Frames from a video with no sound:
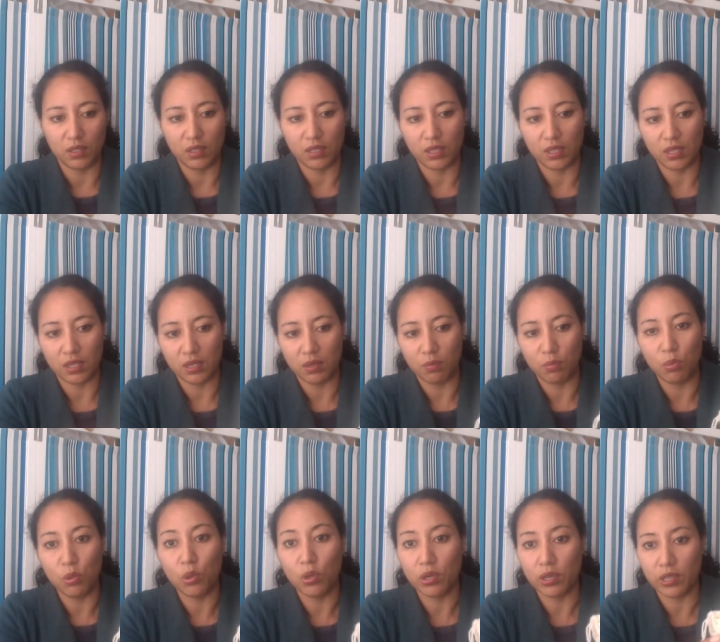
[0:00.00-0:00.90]
the
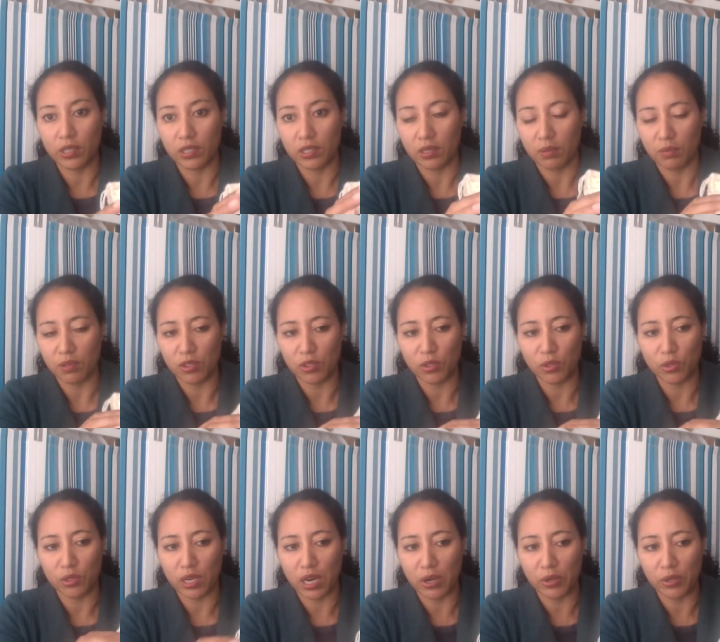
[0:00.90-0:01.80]
board, I'm not
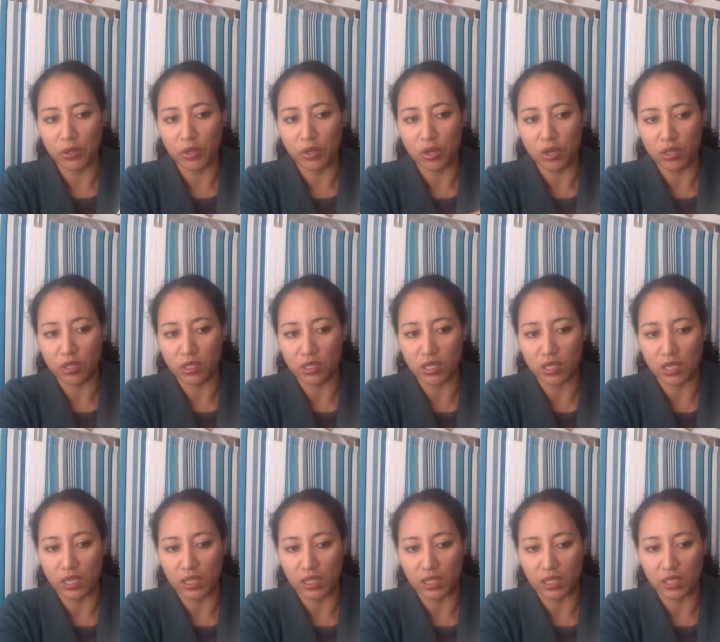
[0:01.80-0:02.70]
sure how you call this in
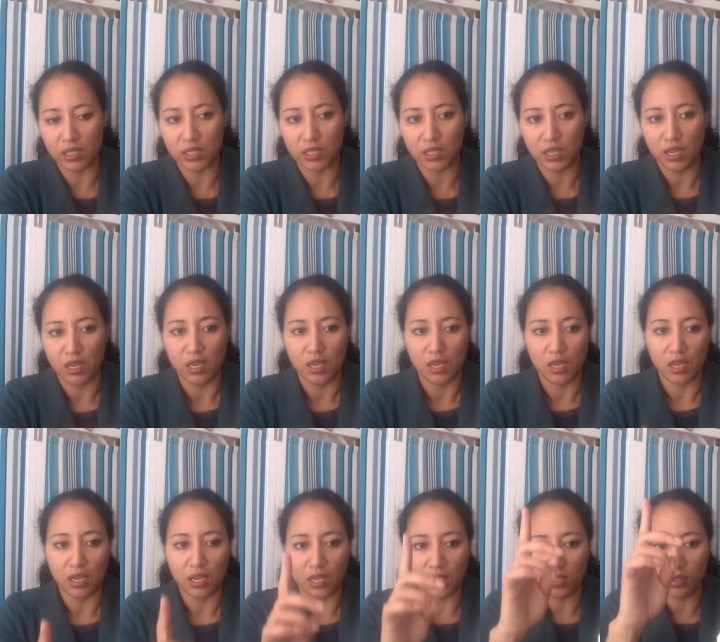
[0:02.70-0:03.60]
English,
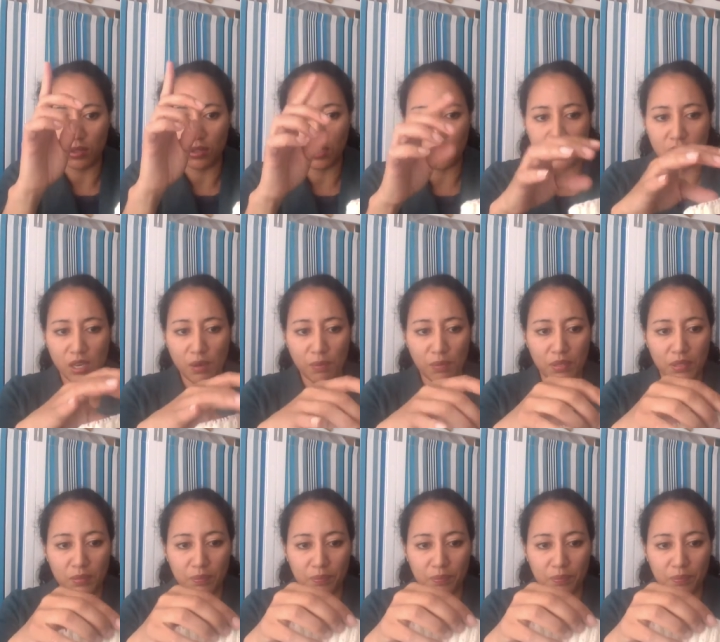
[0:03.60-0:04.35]
to the top.